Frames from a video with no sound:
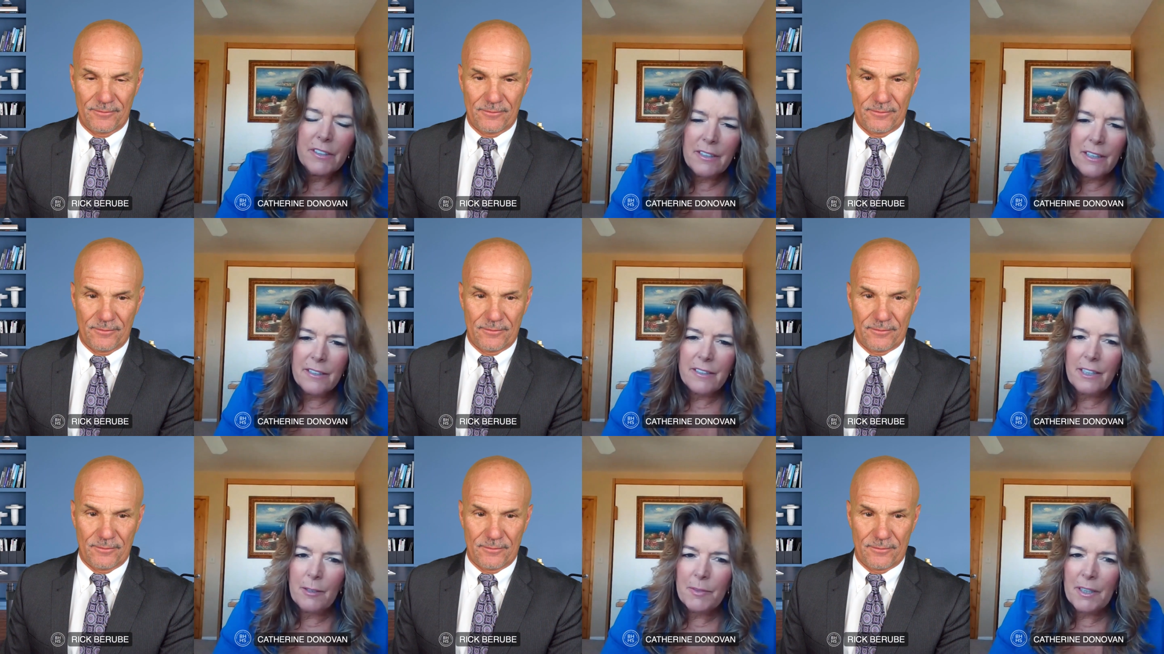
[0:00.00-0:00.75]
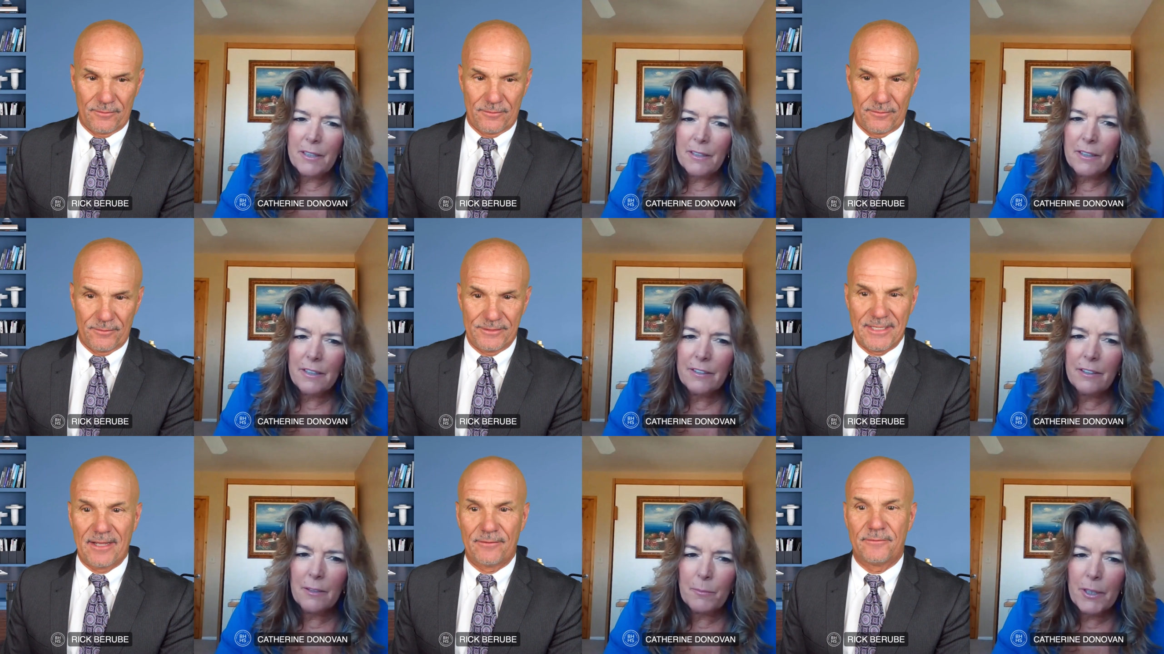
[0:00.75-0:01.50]
Speaker 1: wasn't that his name that
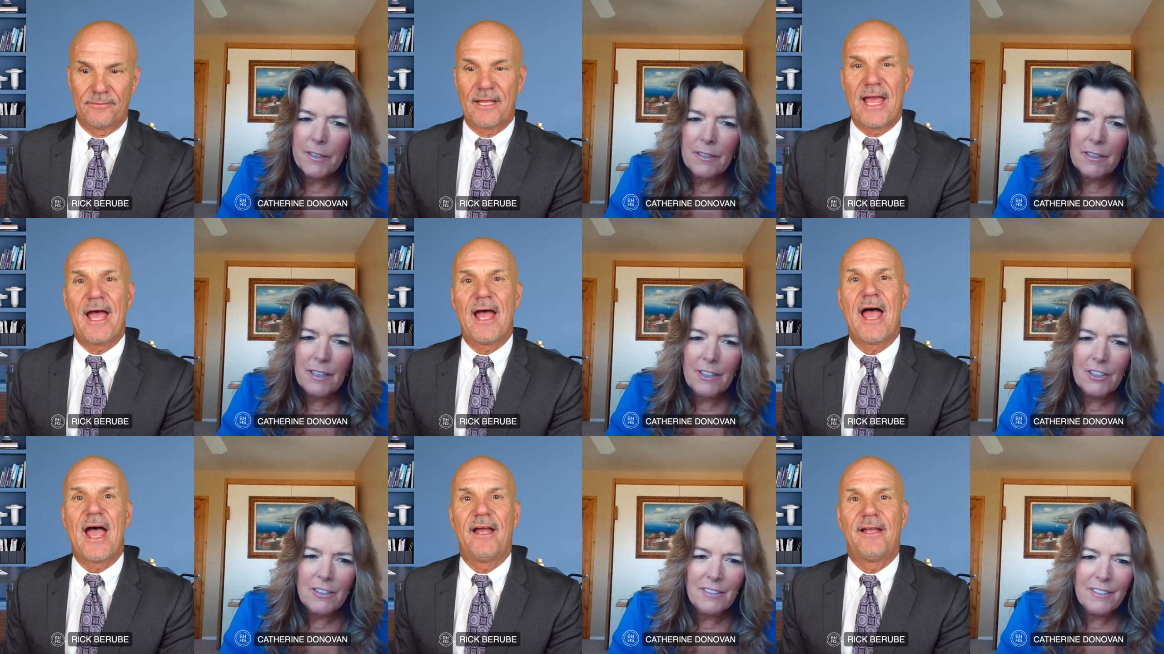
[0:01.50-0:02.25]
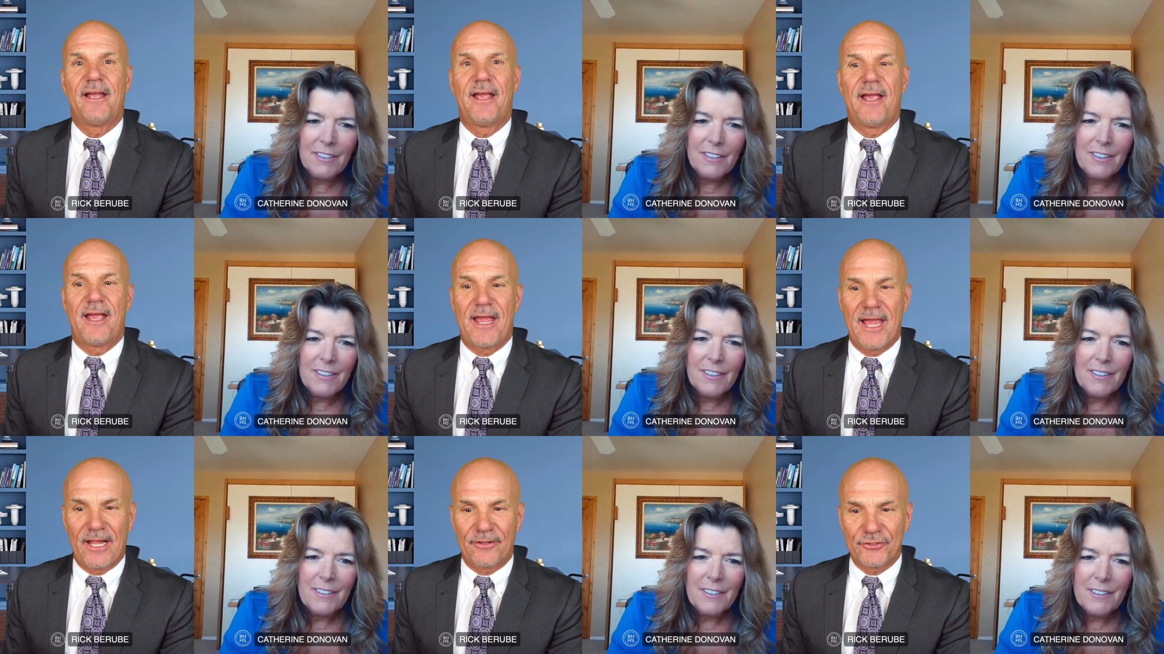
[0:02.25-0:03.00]
uh, yeah. did the presentation?
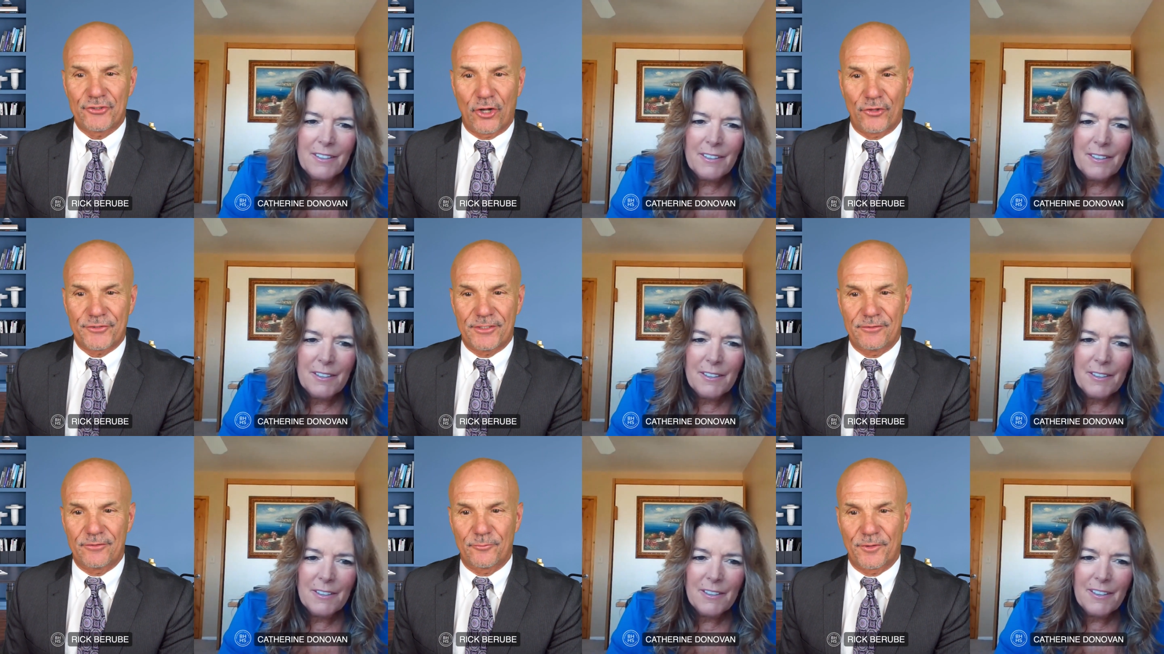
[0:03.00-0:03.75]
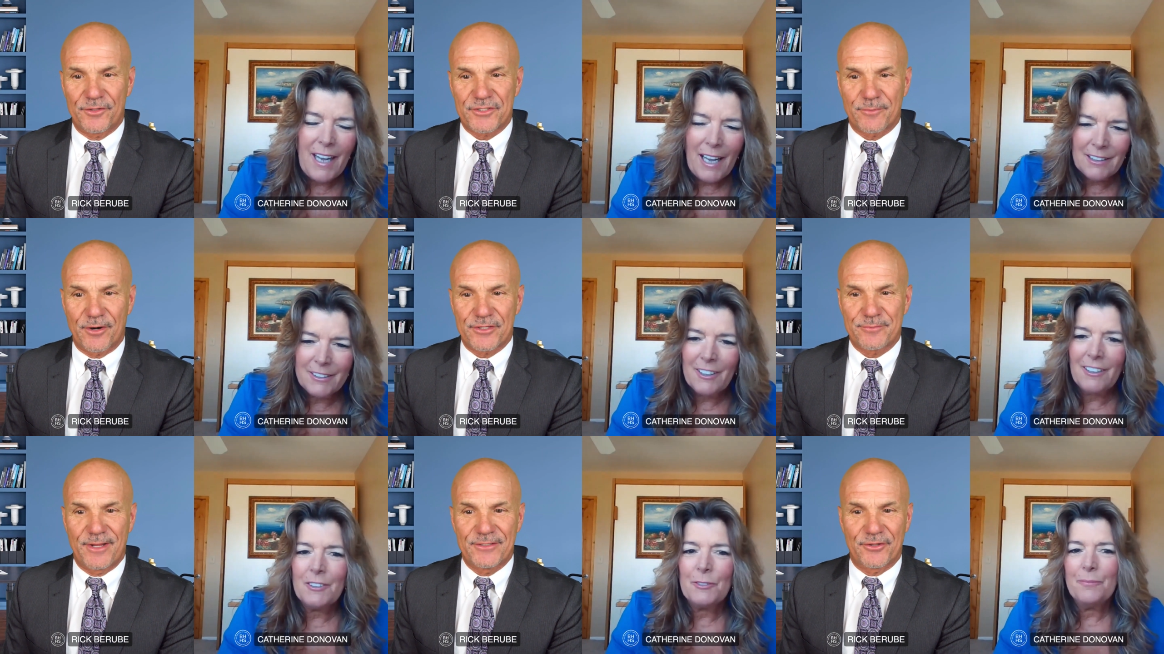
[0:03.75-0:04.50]
Speaker 2: Allan Dalton, one of the
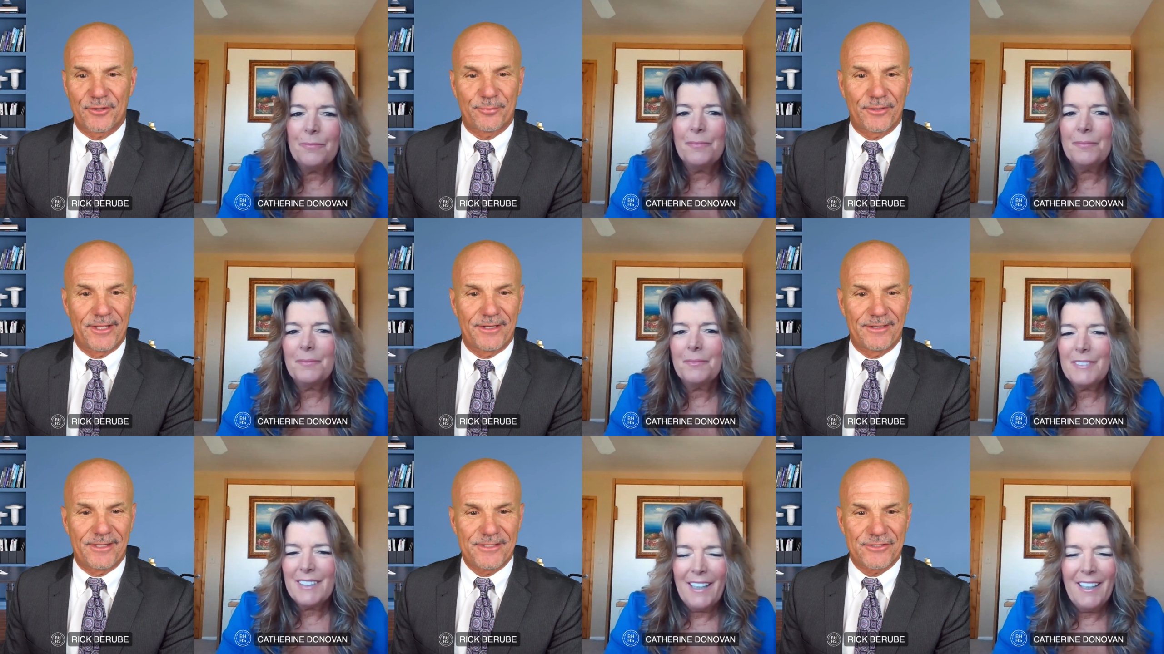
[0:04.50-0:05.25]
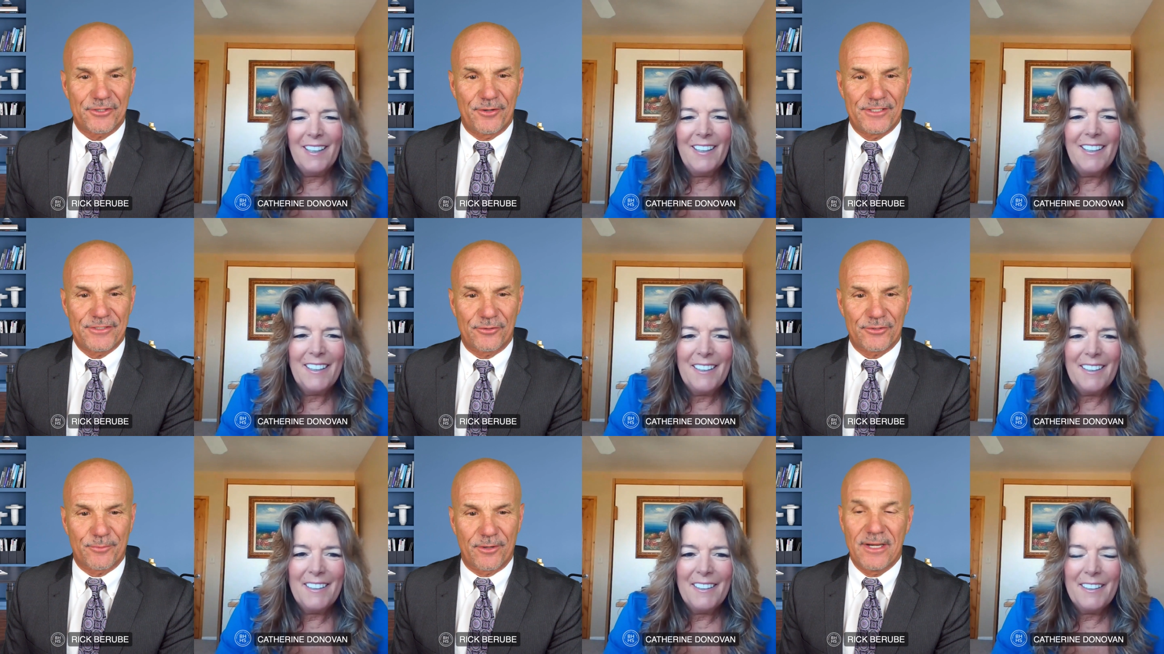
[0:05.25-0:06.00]
smartest men. Yeah, he's so he's
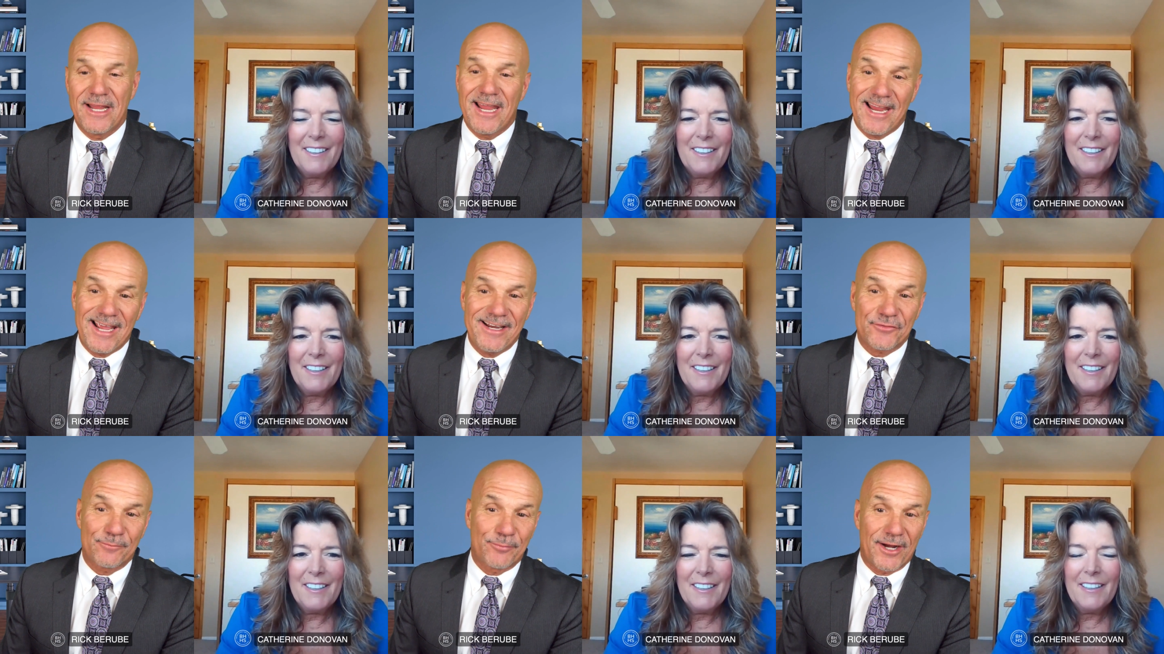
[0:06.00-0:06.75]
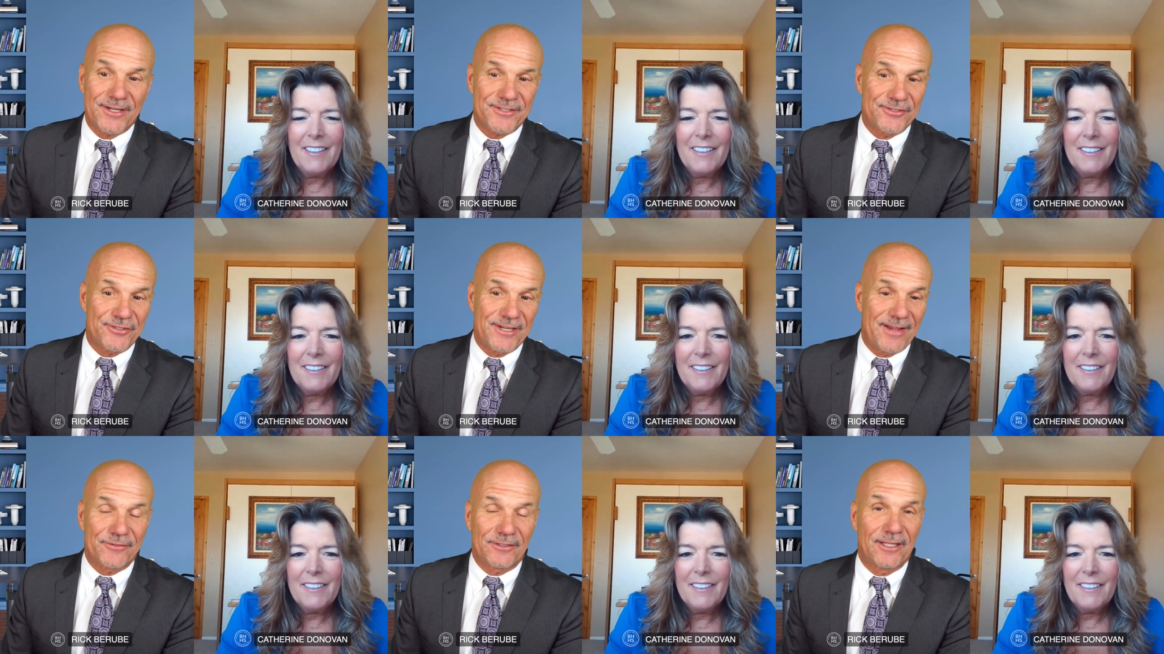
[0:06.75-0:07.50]
so smart, and he's from Boston, so
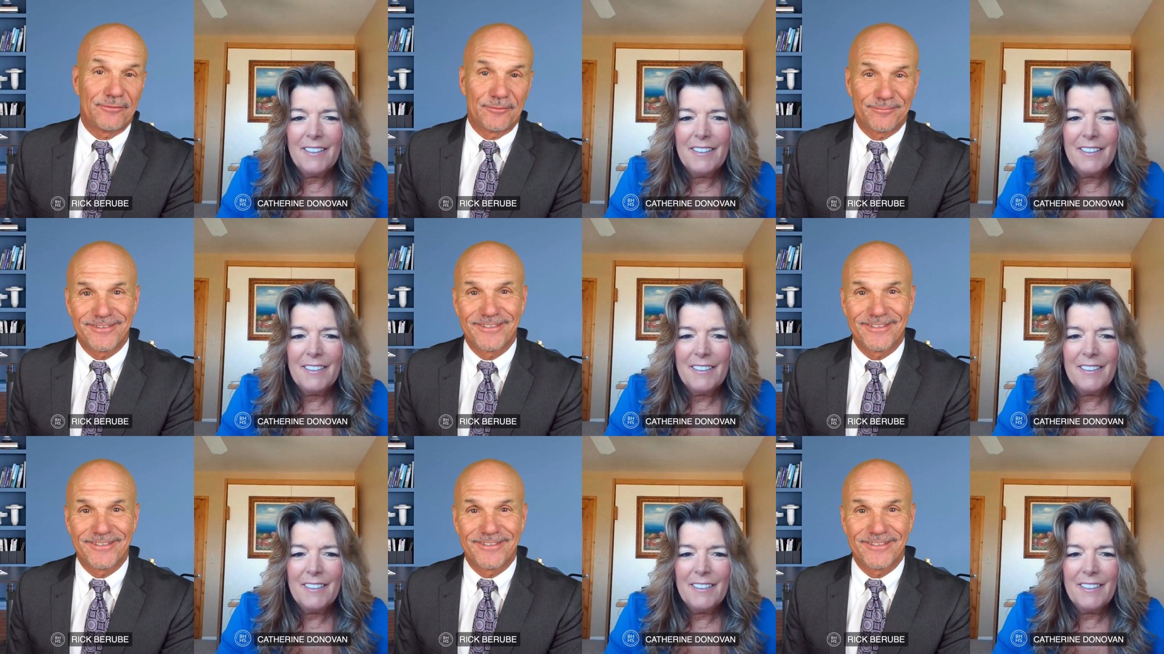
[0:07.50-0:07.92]
you have to love him.